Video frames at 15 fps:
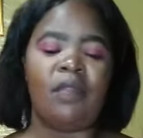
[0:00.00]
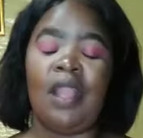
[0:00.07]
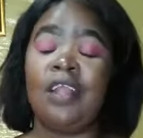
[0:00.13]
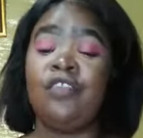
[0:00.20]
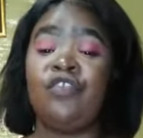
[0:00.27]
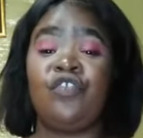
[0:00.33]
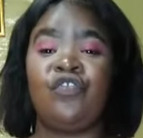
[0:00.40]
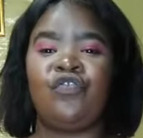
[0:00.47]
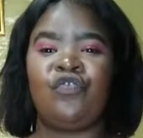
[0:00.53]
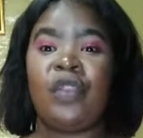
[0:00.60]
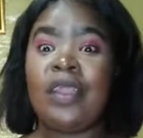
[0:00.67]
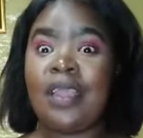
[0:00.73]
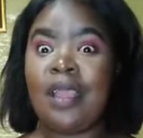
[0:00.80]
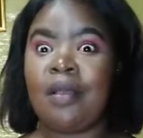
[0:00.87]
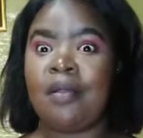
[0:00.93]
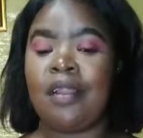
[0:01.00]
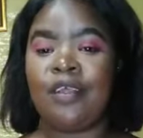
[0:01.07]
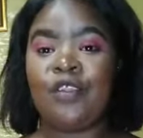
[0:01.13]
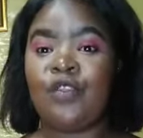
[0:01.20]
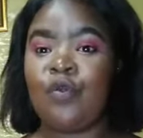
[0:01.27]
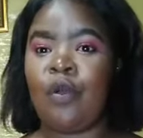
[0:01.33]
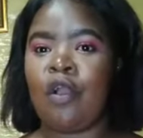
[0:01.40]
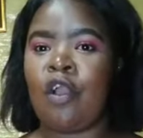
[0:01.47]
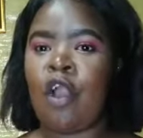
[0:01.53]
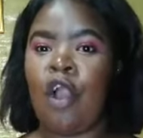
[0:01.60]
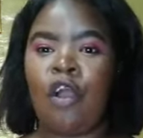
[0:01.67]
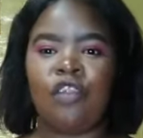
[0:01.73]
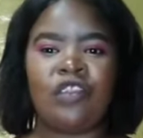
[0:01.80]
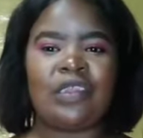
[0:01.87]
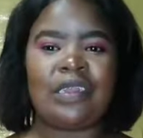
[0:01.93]
And she's drinking next to a
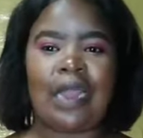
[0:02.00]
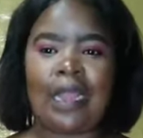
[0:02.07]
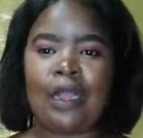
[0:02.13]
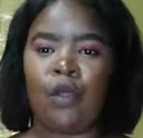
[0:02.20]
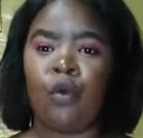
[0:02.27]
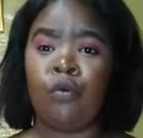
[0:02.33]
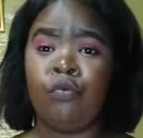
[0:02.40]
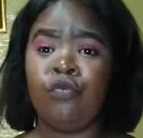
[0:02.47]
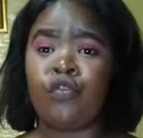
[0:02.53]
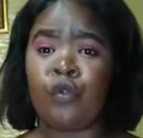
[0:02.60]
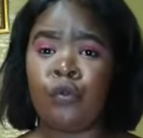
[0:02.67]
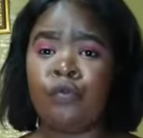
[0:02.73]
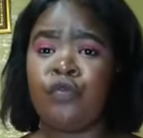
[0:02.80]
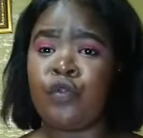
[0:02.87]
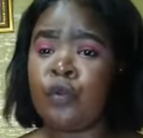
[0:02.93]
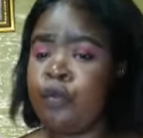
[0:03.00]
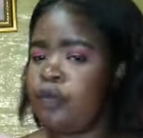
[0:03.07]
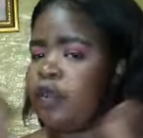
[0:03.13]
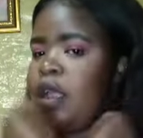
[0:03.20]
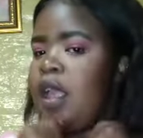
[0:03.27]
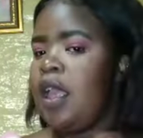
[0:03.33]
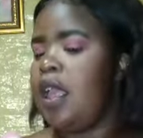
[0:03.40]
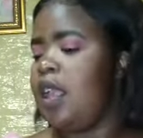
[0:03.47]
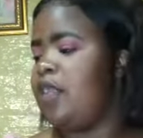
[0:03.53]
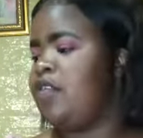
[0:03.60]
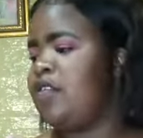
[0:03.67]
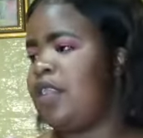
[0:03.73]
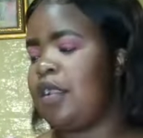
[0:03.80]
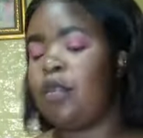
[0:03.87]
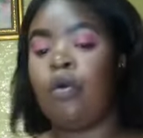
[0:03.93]
car. She's like, And
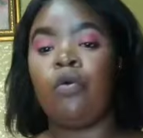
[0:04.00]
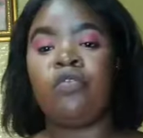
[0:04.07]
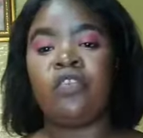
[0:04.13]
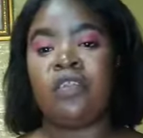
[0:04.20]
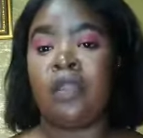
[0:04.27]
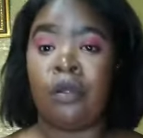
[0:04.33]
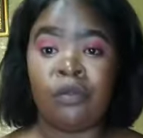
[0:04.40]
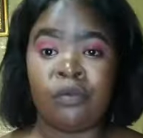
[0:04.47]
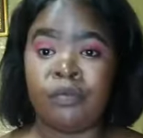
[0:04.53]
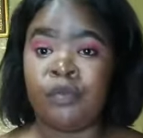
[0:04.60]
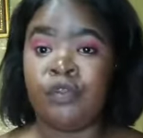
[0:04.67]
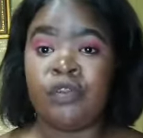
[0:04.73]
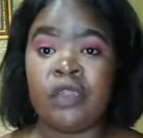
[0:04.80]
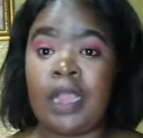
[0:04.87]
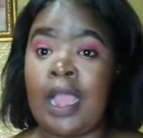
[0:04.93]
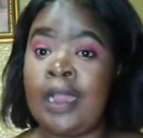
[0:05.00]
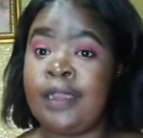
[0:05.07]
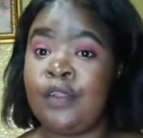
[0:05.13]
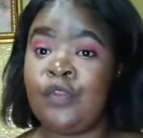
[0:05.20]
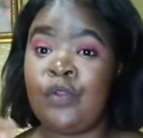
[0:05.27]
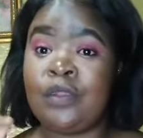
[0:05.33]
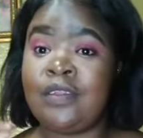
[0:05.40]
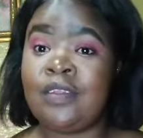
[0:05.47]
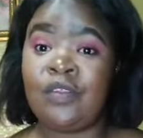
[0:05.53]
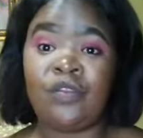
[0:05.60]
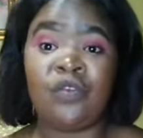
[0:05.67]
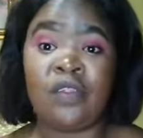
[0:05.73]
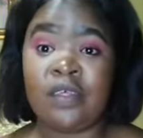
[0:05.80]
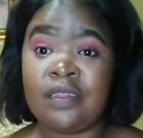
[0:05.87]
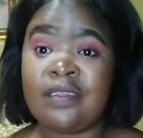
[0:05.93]
she's like, no, turn down the music. I need to listen
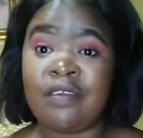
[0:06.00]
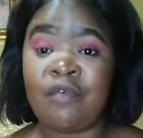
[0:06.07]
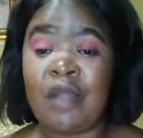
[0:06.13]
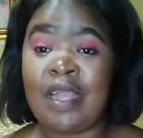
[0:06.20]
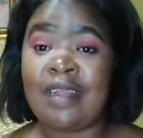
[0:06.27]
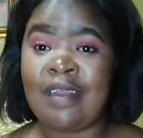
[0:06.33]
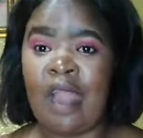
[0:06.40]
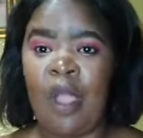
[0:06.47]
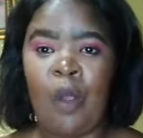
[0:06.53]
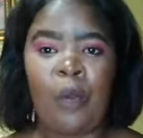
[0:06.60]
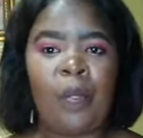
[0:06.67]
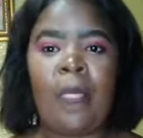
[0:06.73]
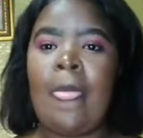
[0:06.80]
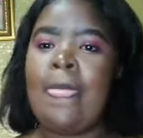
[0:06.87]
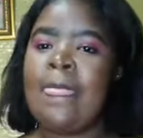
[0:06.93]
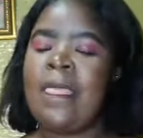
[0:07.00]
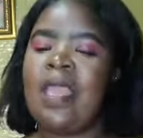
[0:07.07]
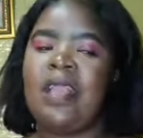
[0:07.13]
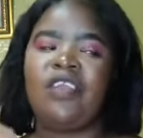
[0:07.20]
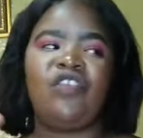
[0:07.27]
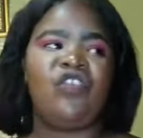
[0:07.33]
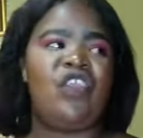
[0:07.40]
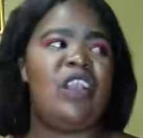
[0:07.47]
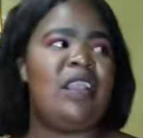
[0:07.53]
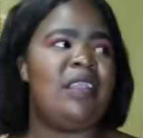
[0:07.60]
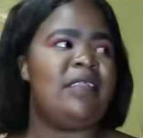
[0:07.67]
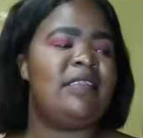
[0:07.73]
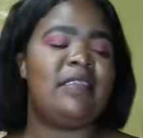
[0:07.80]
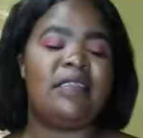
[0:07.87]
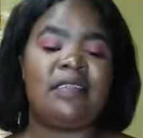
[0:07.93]
to this right now. She
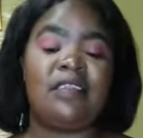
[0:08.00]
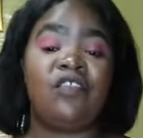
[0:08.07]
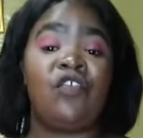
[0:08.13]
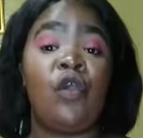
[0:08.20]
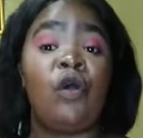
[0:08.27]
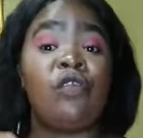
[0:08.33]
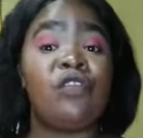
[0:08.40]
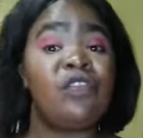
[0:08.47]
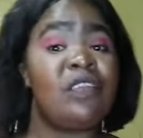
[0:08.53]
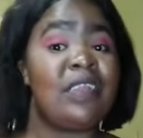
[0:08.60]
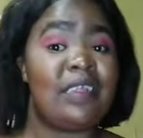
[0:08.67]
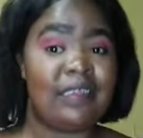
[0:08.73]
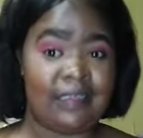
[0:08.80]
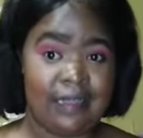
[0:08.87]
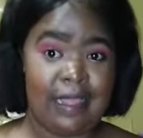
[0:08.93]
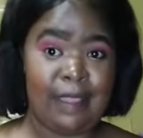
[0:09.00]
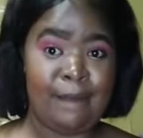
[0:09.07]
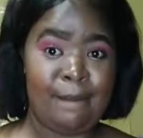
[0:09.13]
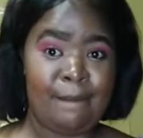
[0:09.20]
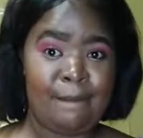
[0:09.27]
listens. She also stays there.